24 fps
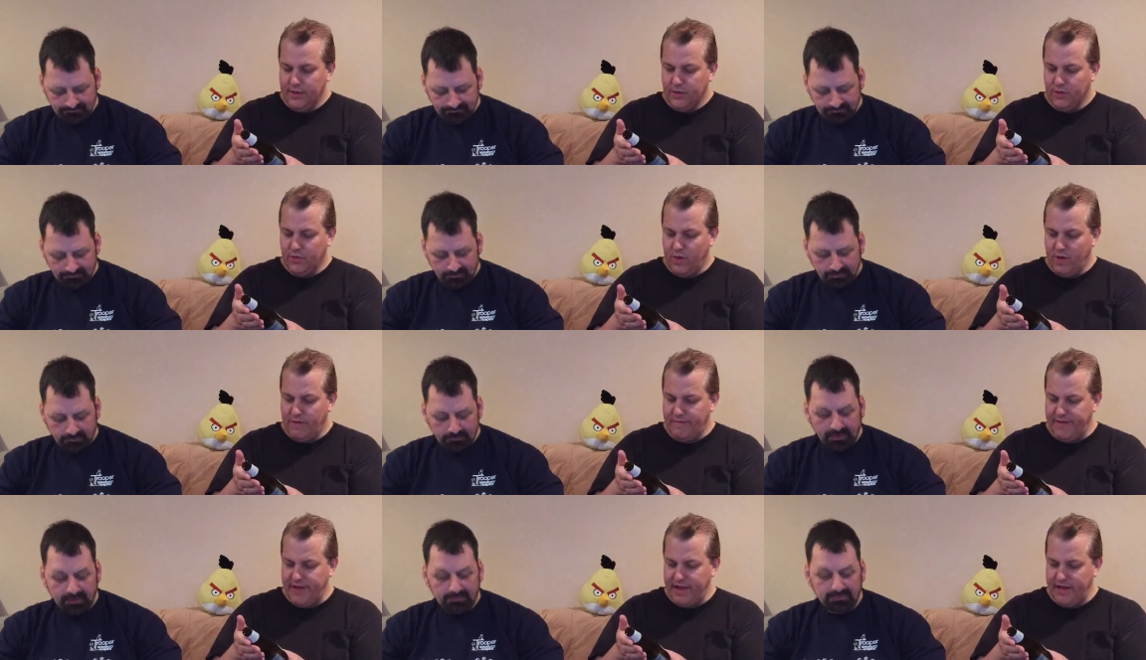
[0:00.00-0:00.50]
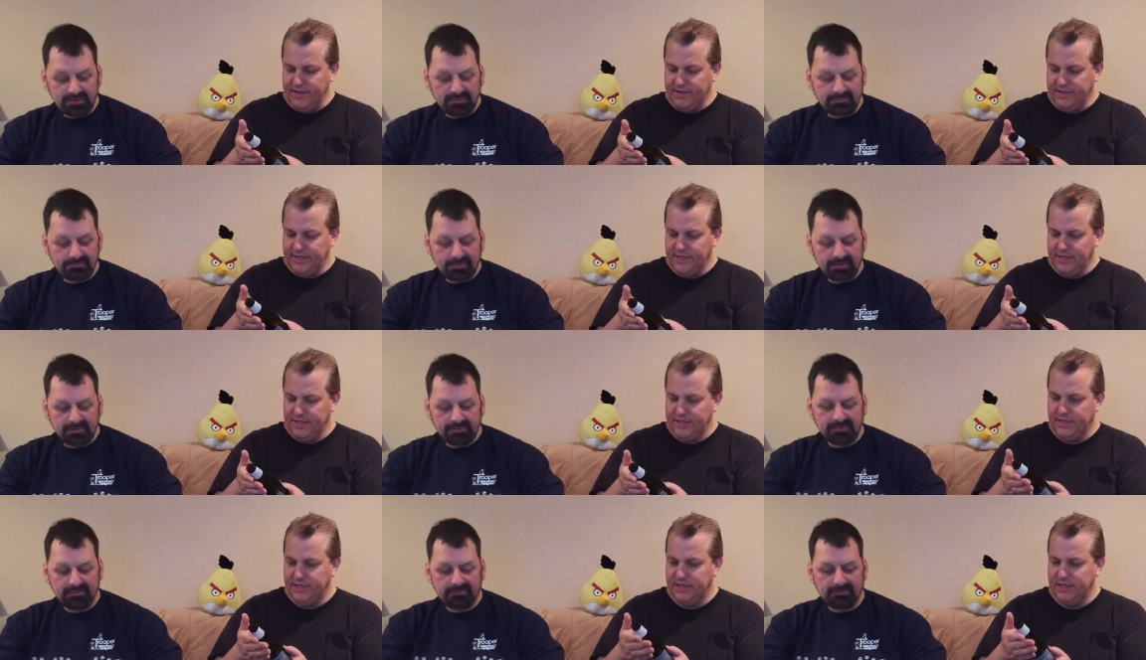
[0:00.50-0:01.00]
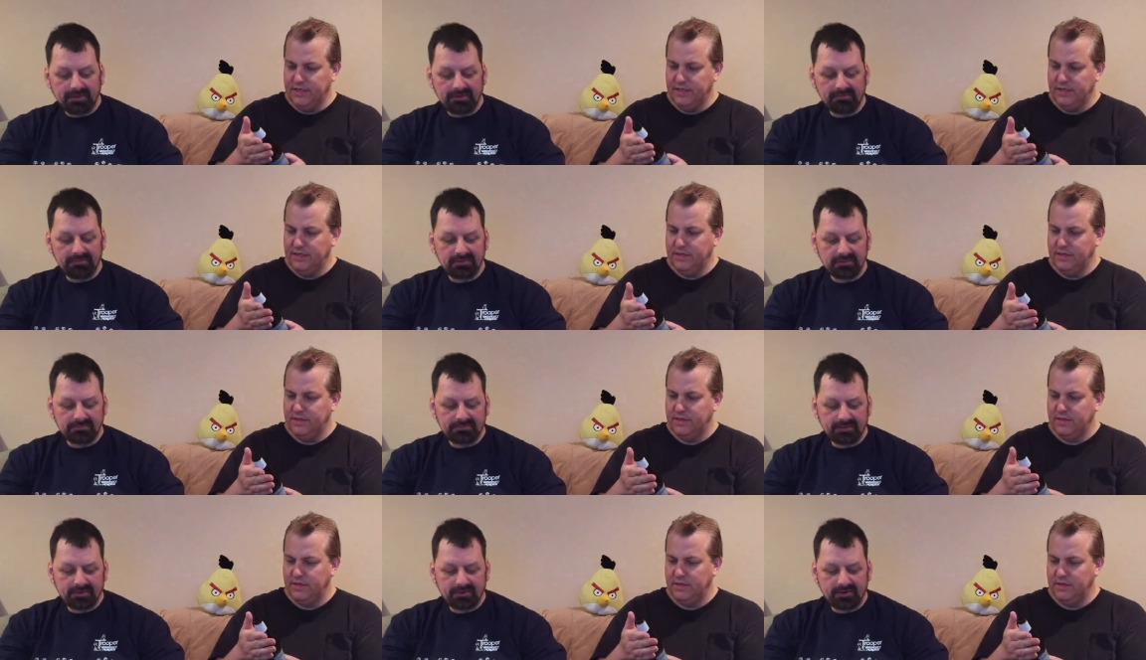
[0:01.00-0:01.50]
Speaker 1: 12 ounces?
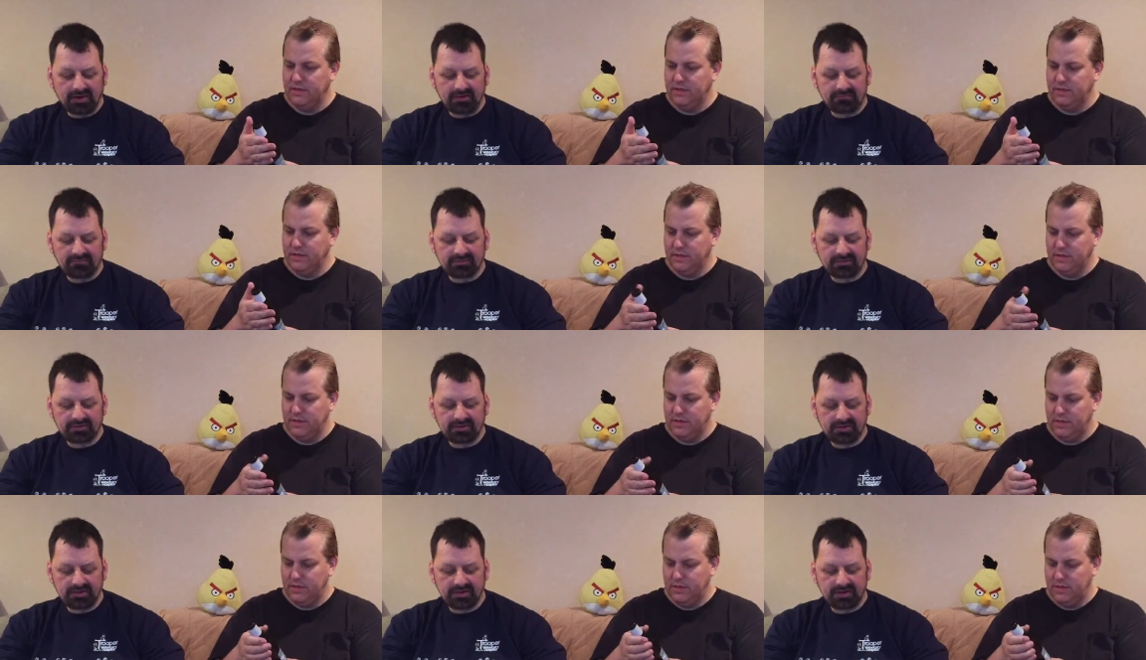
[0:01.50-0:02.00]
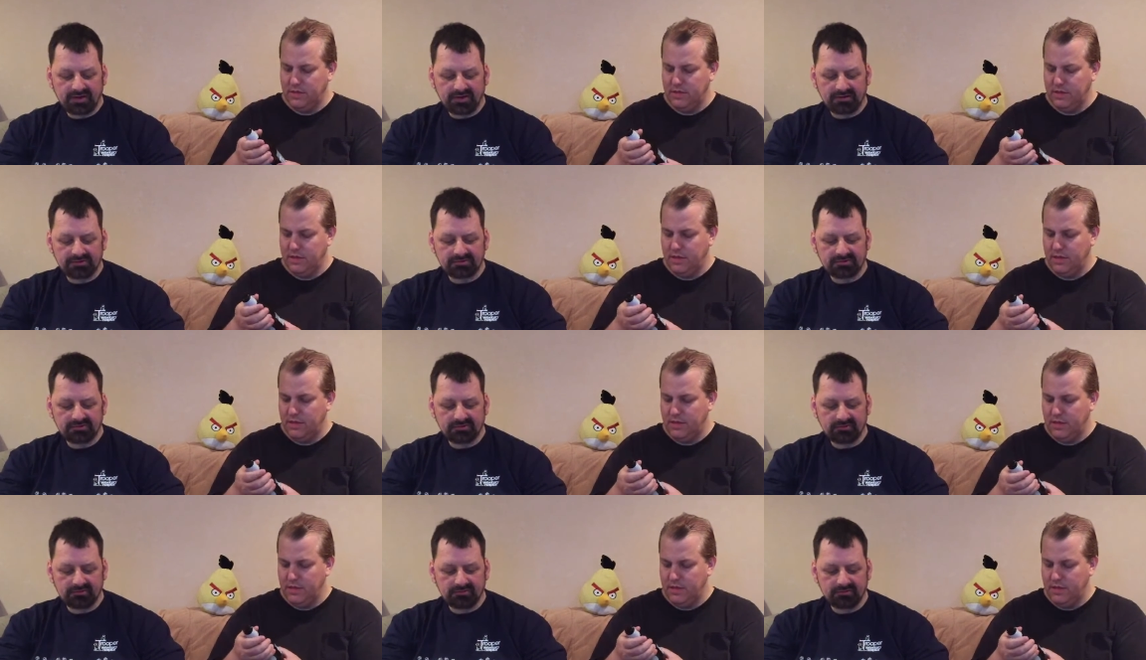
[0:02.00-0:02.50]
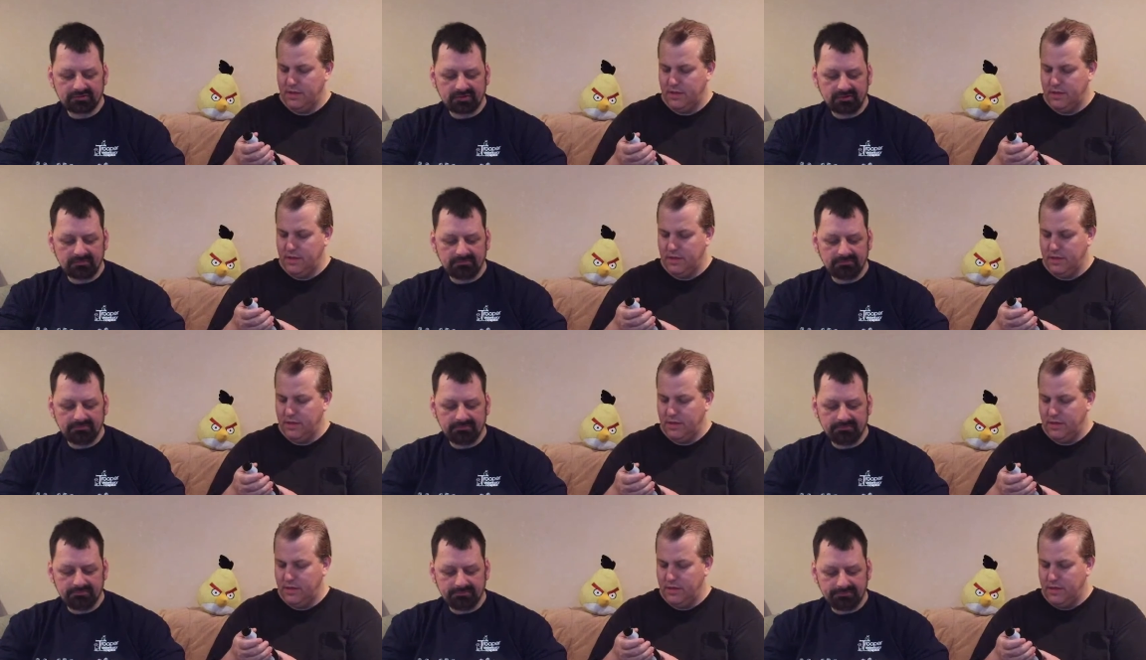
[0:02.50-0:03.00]
Maybe the Beer Advocate has it or
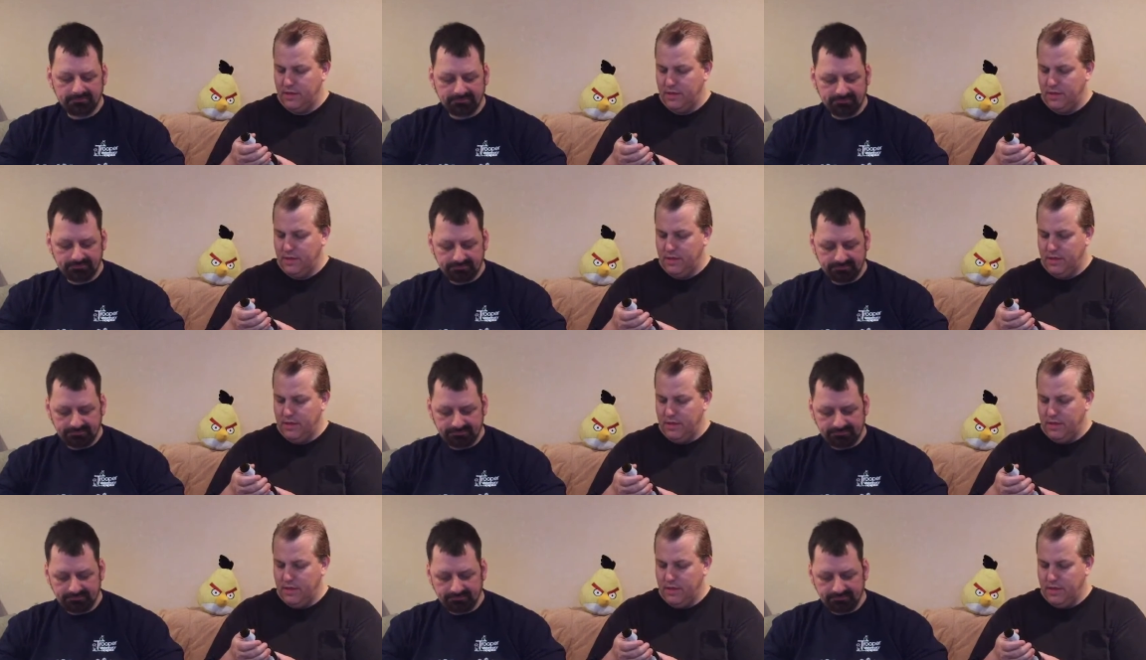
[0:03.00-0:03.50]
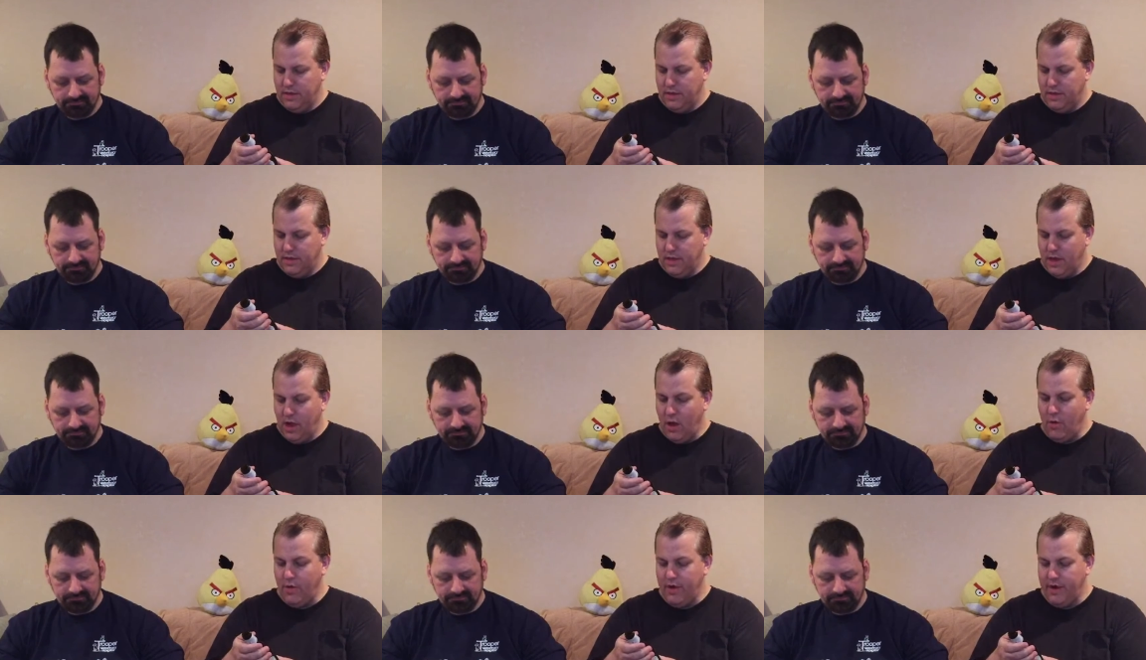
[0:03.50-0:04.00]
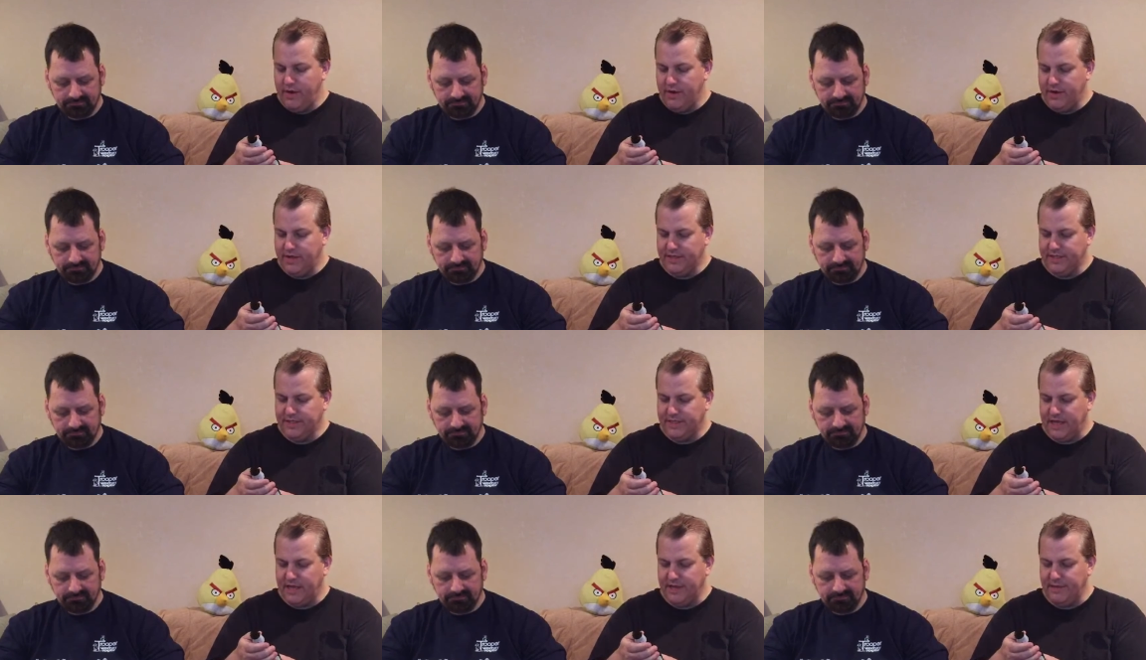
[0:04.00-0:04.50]
something.
Speaker 2: Oh, here it
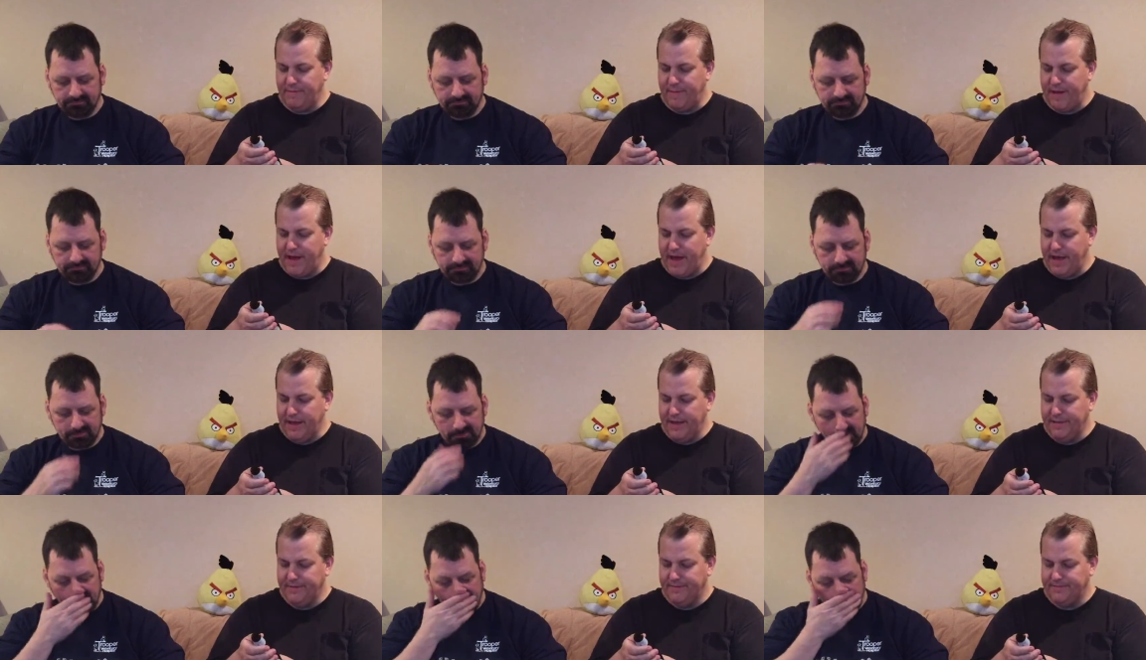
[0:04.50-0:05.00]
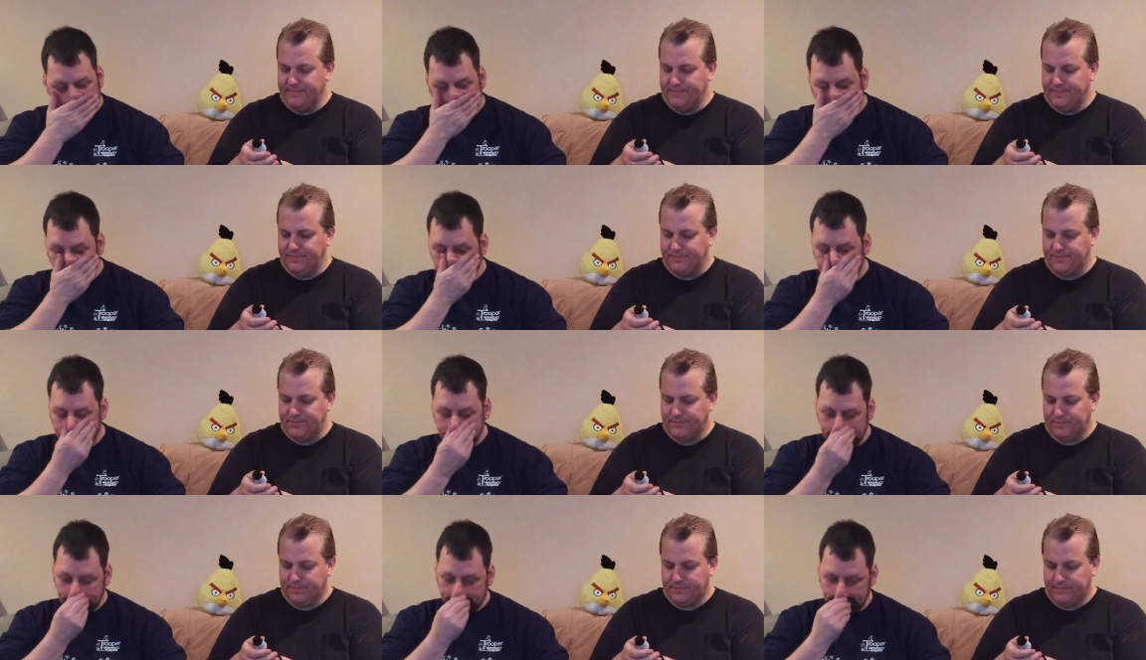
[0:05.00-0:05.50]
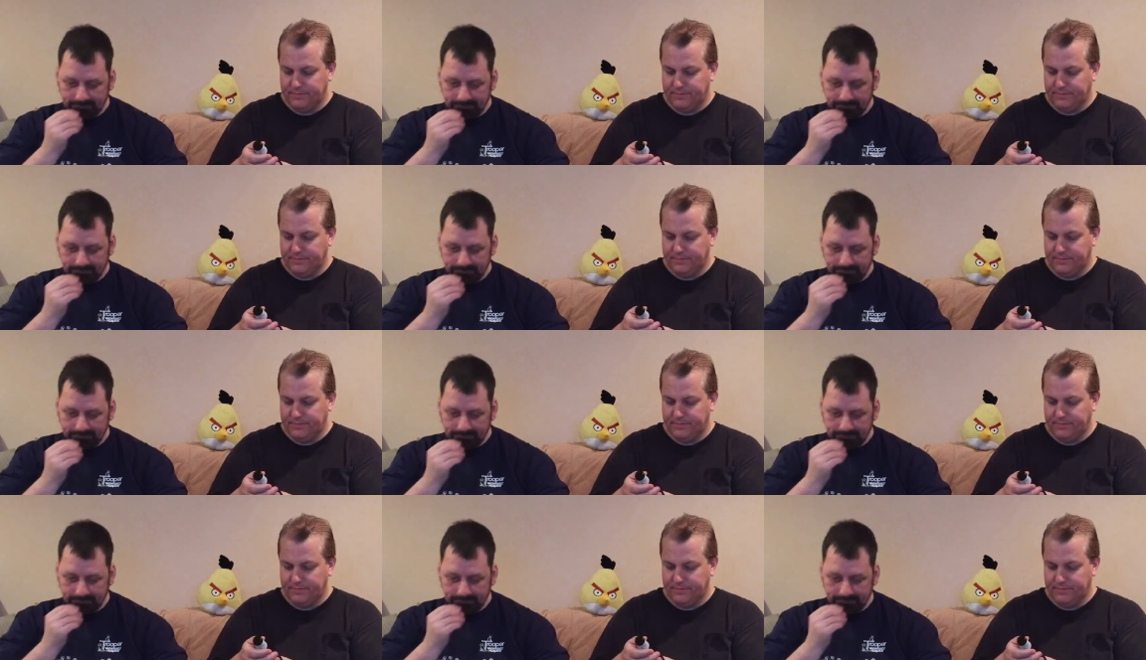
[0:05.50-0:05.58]
is. It's on the back. It is.